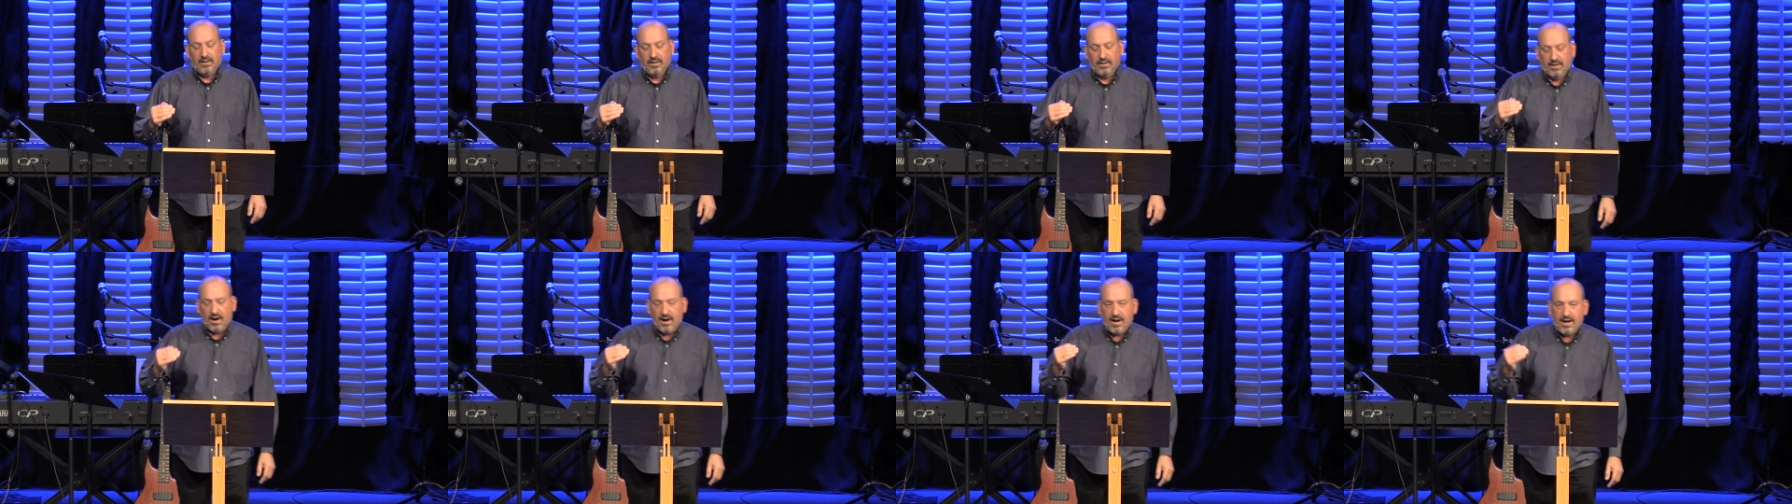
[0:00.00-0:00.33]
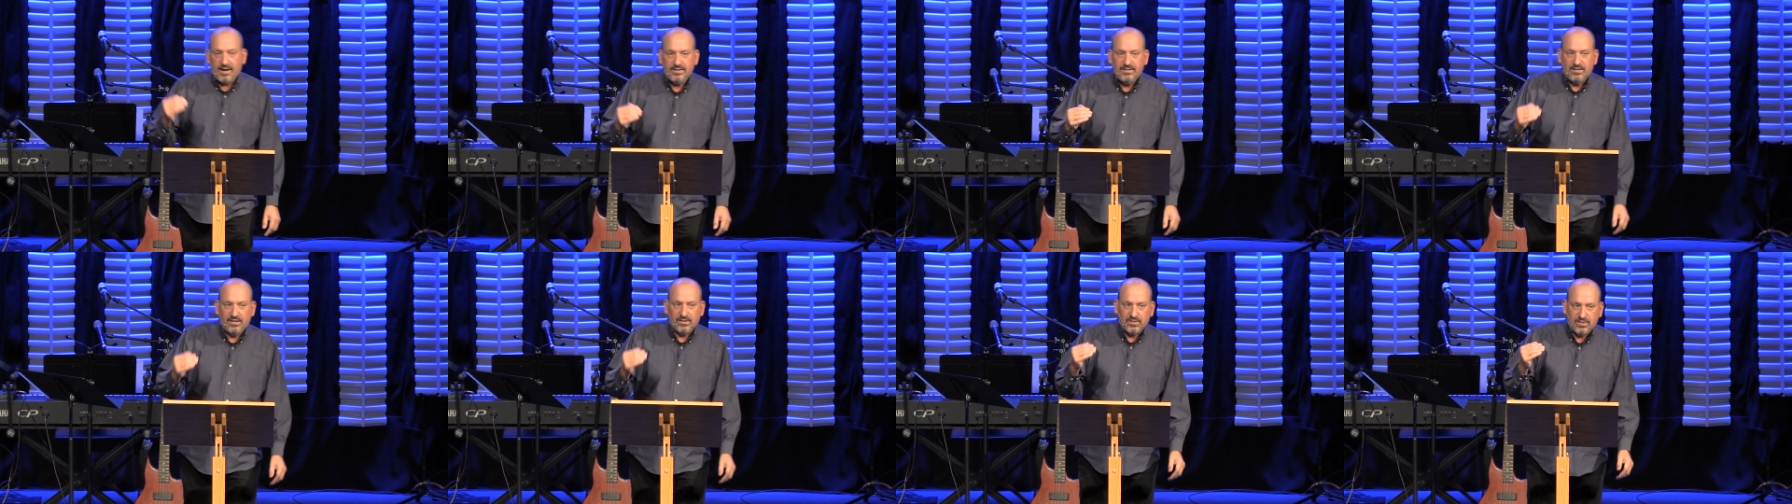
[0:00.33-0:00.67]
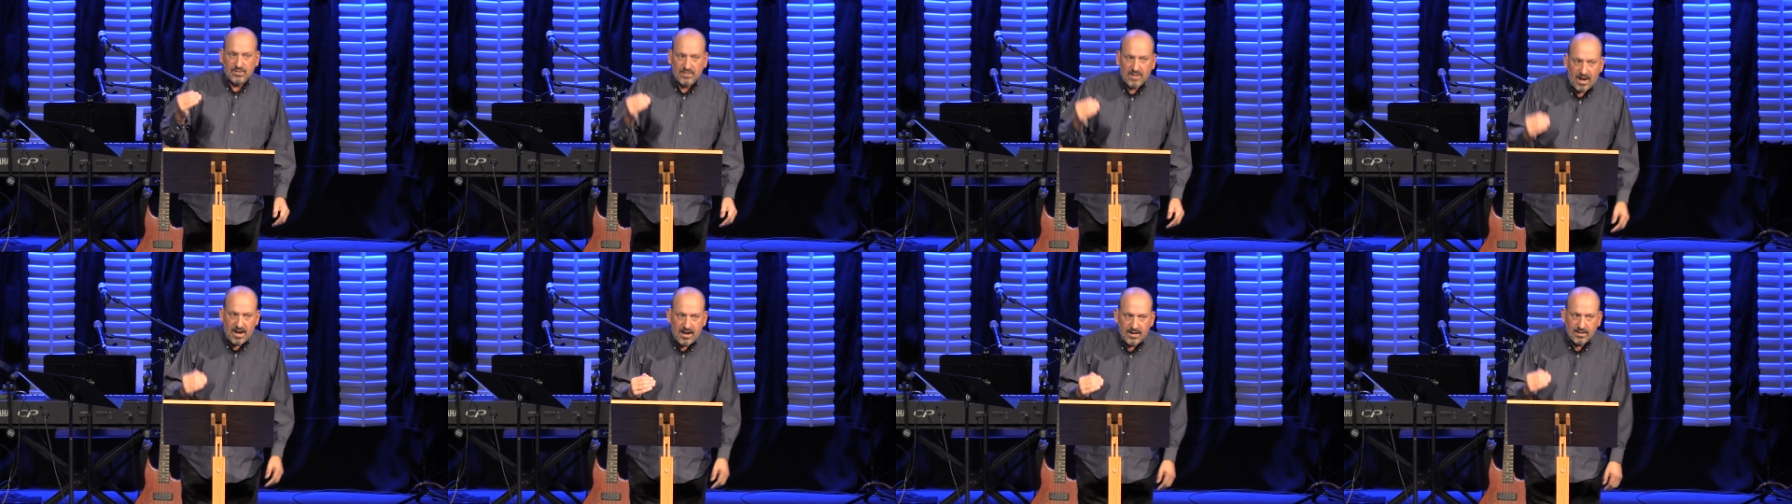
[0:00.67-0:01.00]
God does
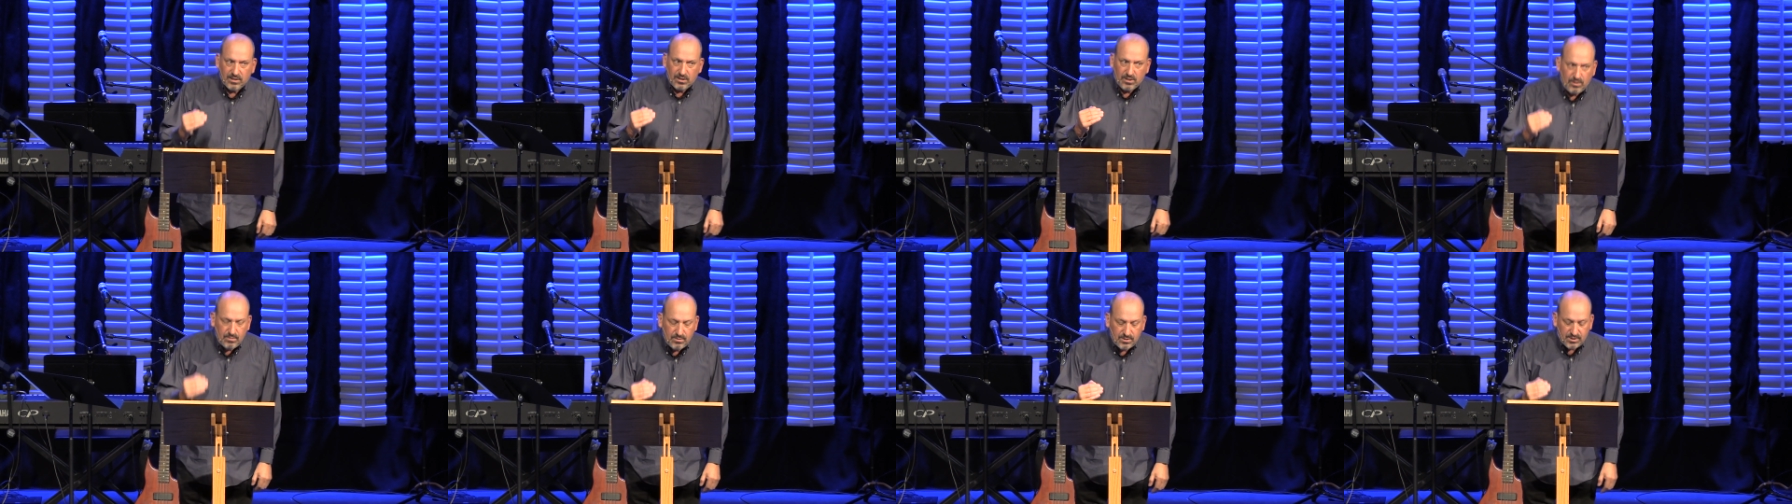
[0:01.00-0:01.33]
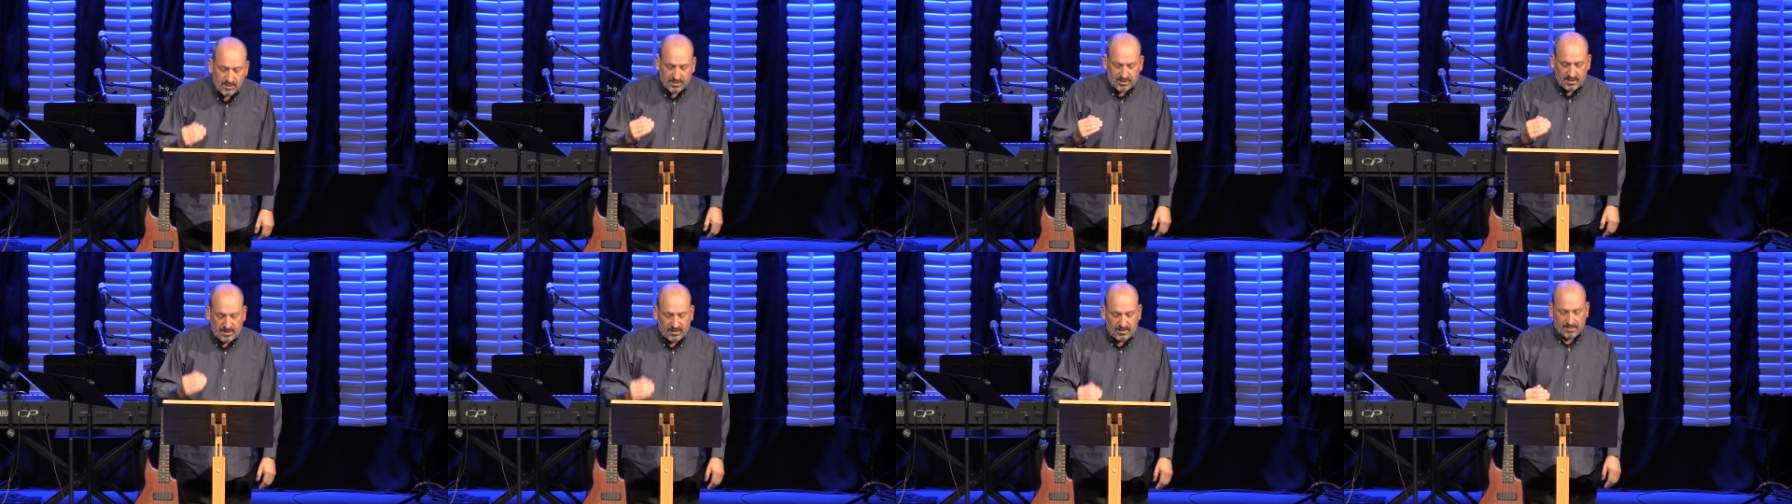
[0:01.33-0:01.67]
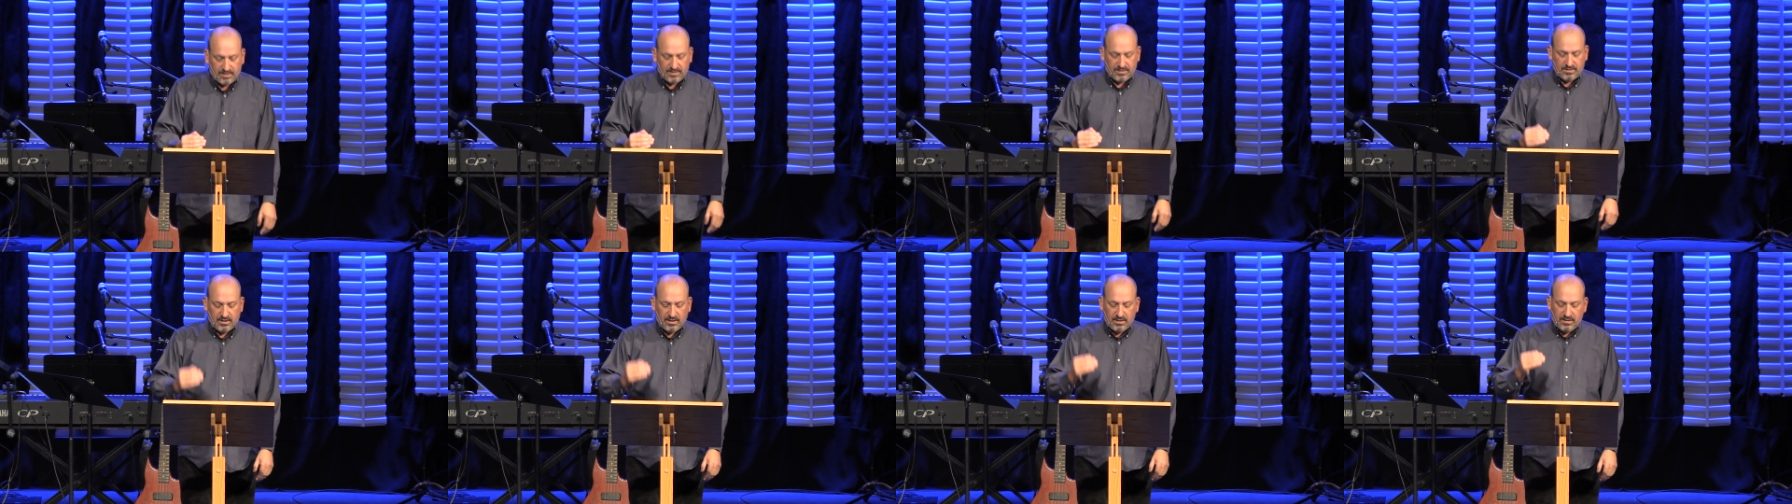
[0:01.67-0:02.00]
not use
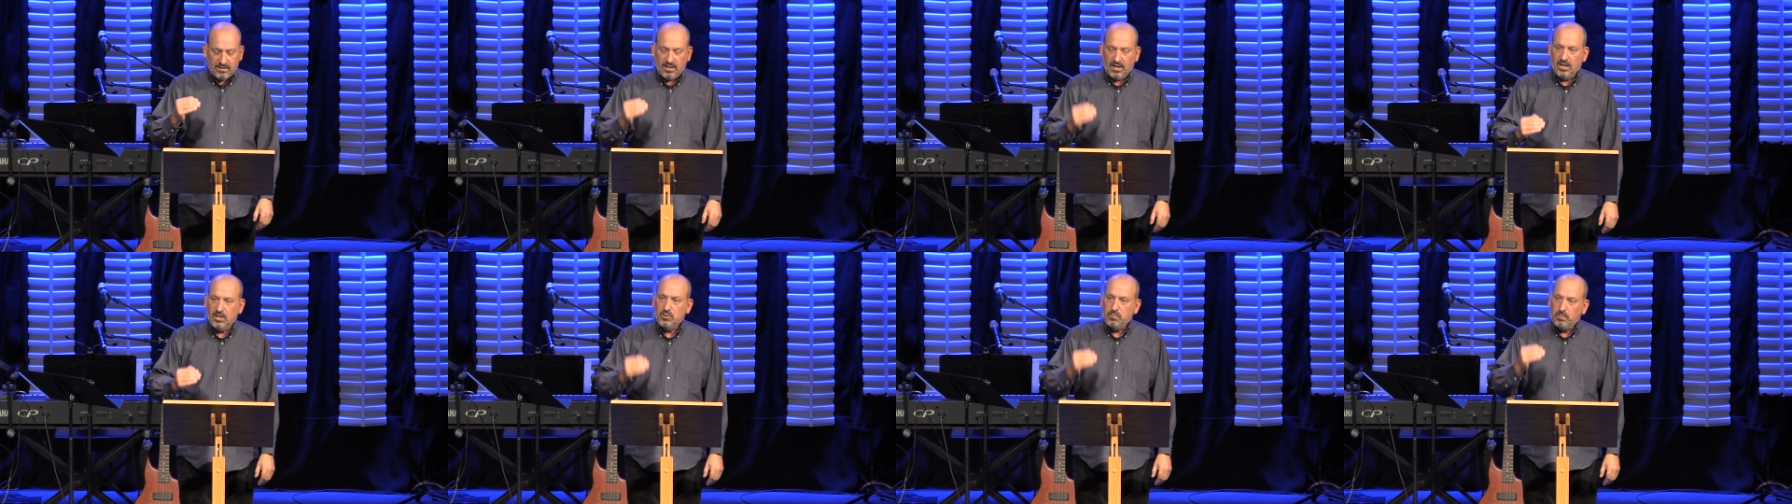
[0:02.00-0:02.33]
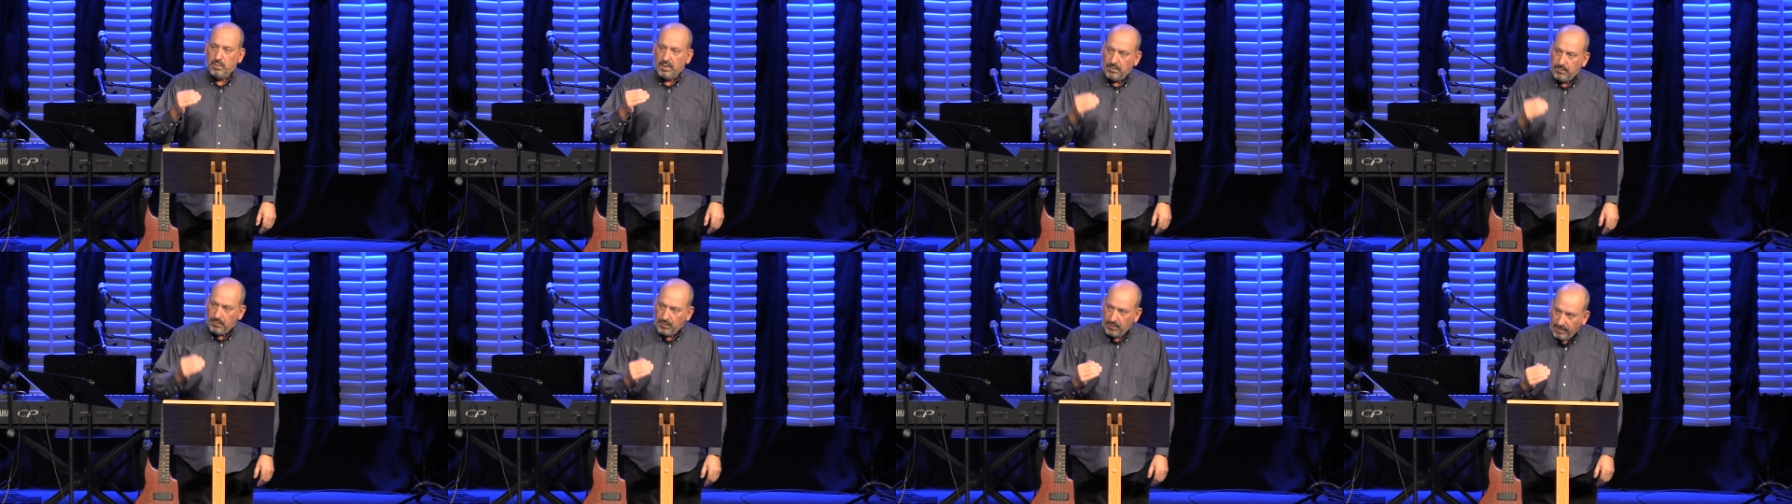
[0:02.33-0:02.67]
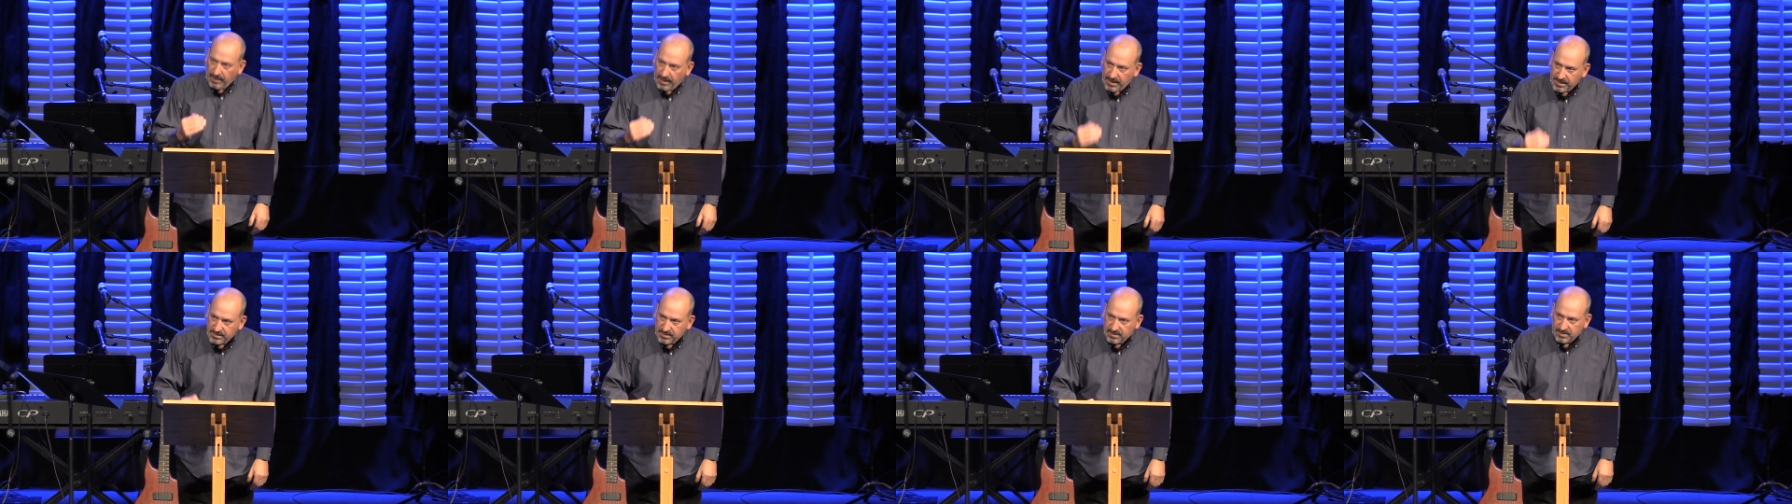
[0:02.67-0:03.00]
sickness to teach people
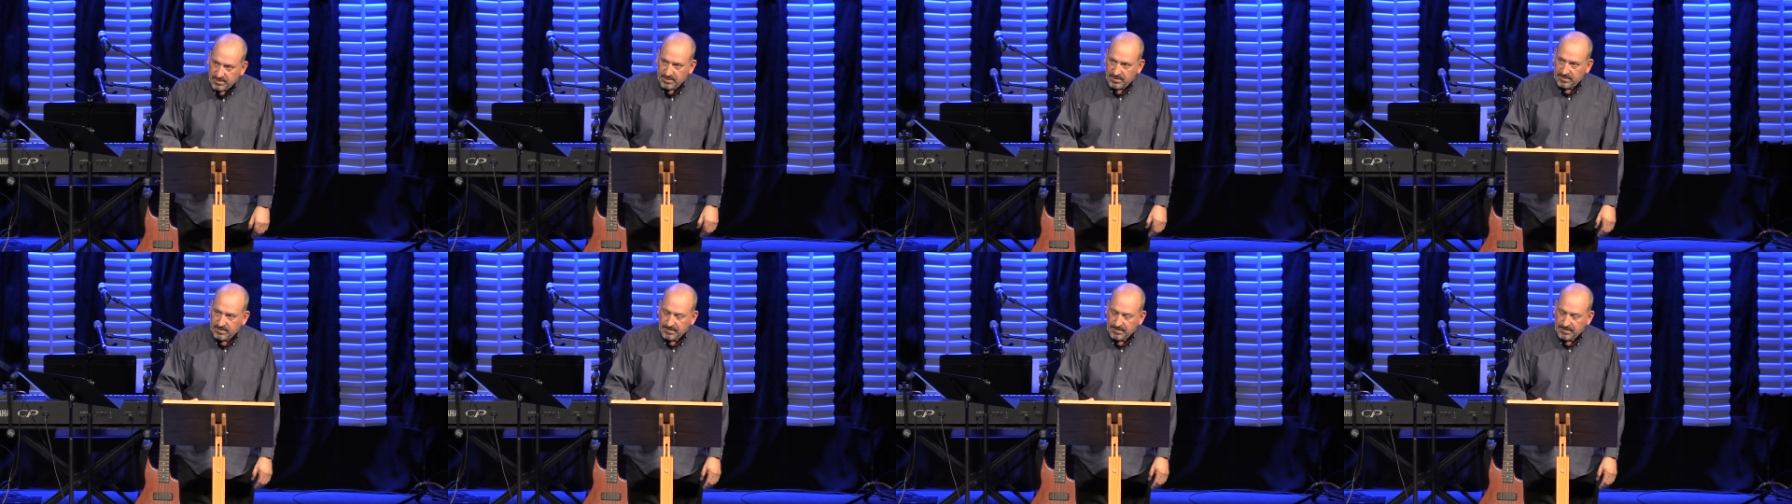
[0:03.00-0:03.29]
lessons.